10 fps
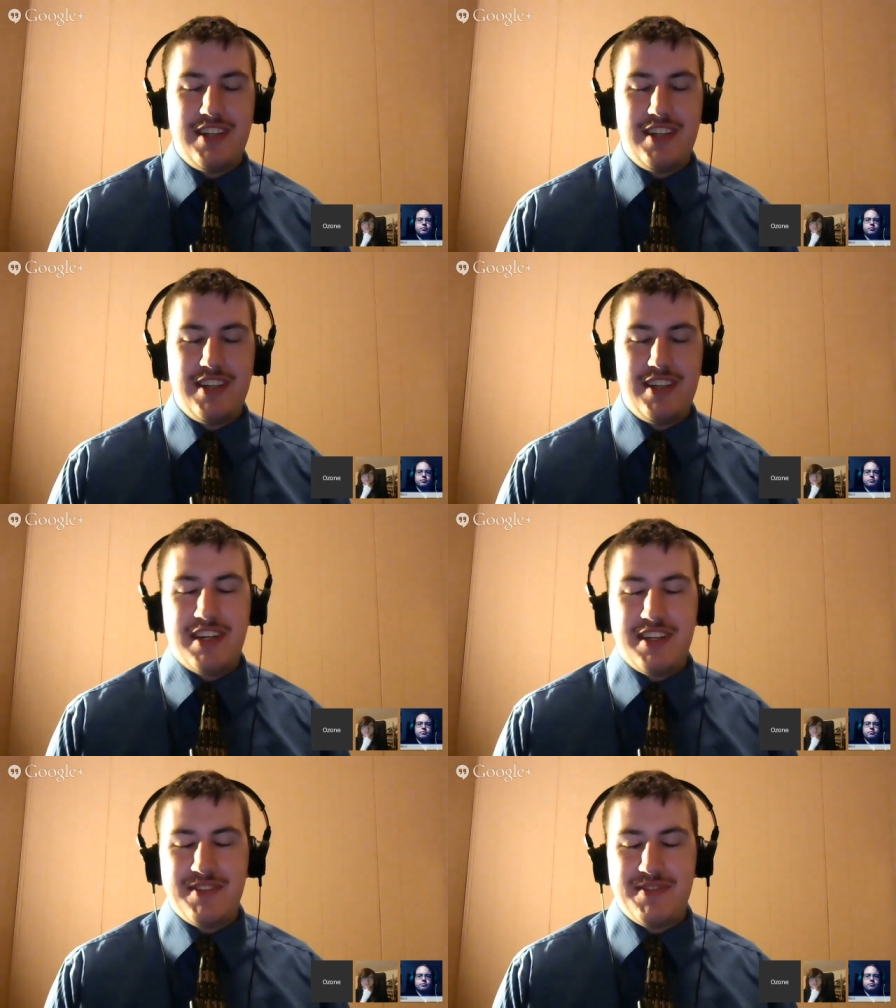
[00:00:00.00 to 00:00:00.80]
That's
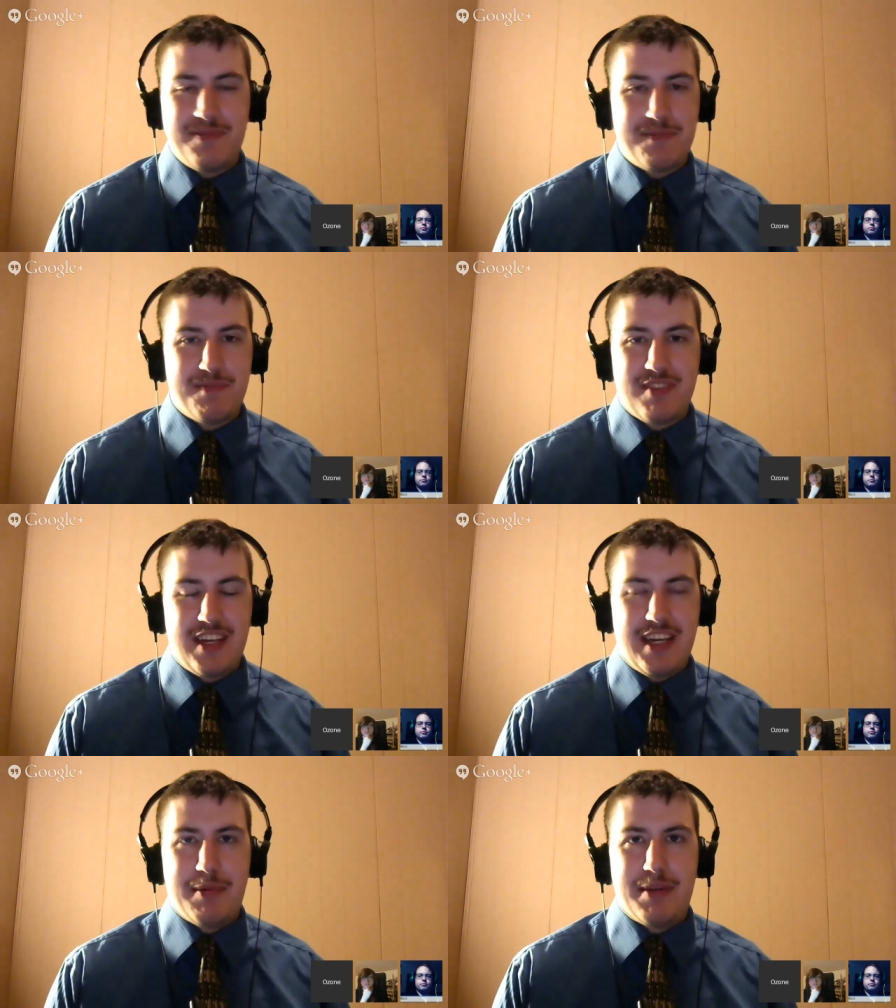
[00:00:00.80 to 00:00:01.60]
right.
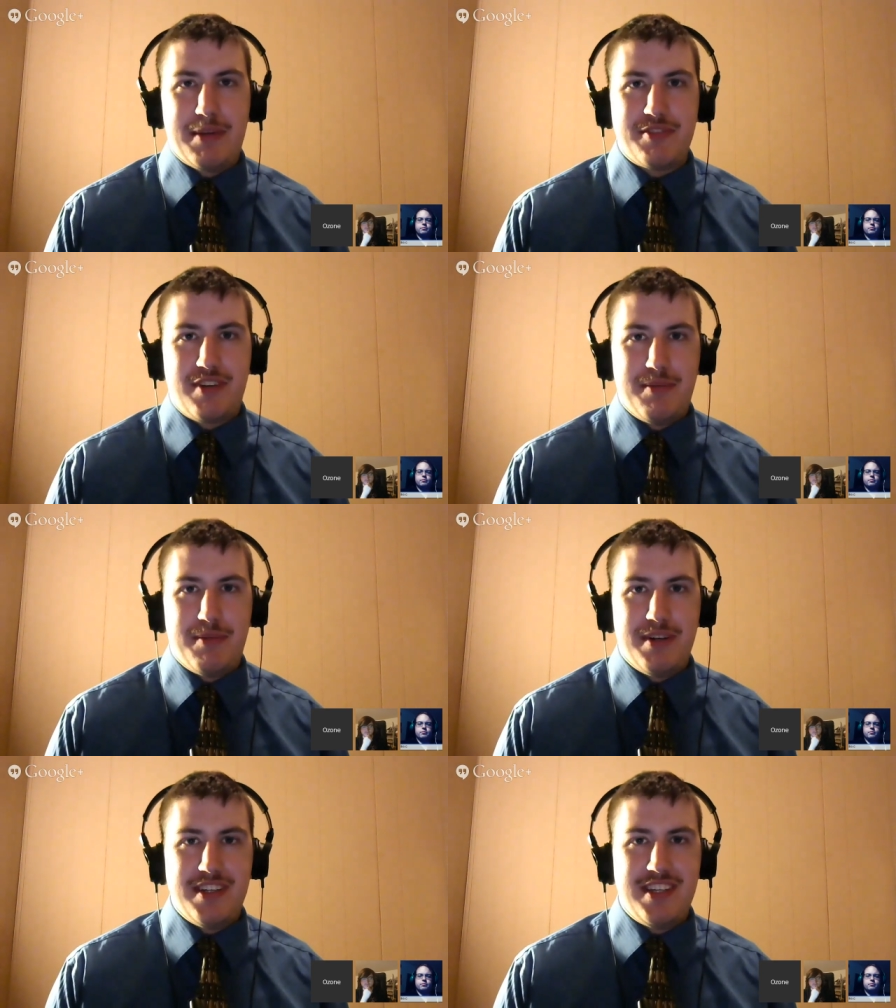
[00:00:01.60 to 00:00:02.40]
I got my numbers
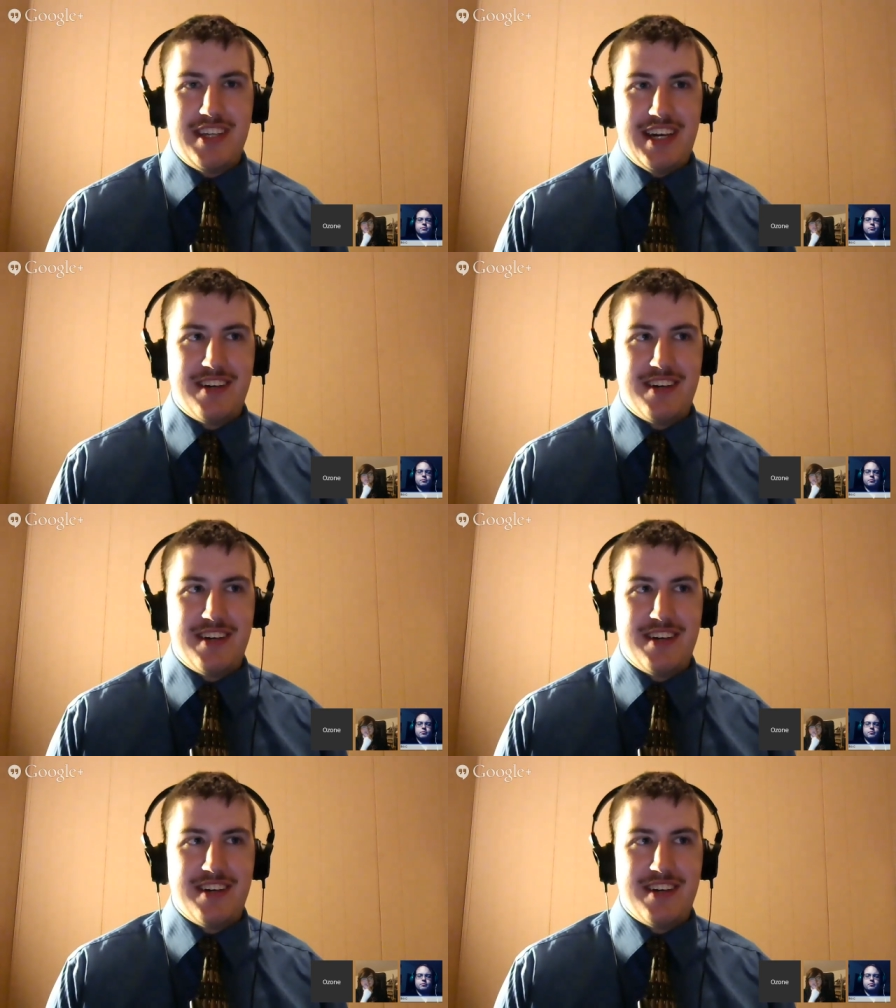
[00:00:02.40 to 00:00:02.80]
wrong, but yeah.